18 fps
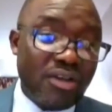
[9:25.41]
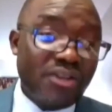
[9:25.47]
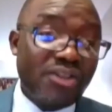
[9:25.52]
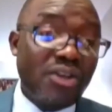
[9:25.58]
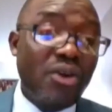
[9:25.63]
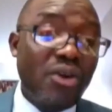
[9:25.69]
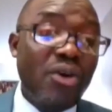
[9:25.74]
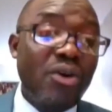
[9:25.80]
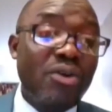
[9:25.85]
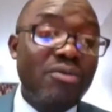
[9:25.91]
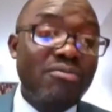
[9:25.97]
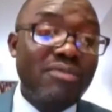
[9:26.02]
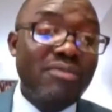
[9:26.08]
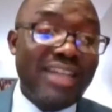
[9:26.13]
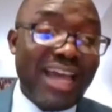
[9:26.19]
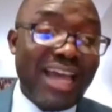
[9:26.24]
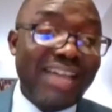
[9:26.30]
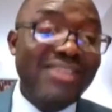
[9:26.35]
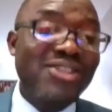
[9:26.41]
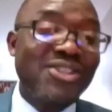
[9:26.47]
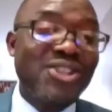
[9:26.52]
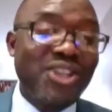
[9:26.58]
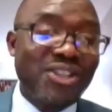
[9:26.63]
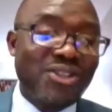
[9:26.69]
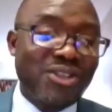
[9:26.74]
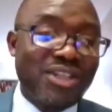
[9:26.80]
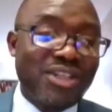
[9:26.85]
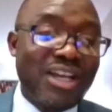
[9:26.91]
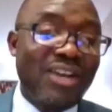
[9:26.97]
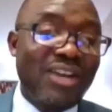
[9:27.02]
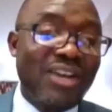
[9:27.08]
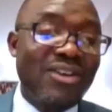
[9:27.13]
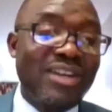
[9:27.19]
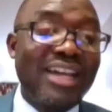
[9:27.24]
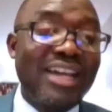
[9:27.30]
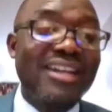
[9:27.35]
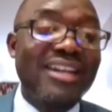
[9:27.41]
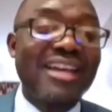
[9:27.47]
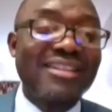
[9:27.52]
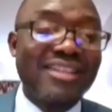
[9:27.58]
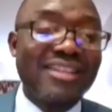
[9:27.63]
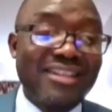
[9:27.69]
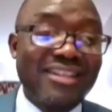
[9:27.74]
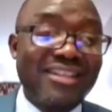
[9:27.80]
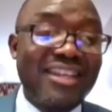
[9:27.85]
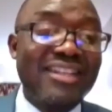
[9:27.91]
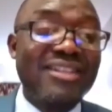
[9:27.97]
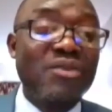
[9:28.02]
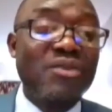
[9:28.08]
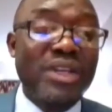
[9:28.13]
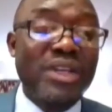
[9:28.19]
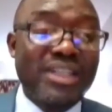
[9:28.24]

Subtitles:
So that's just to tell you that as an executive,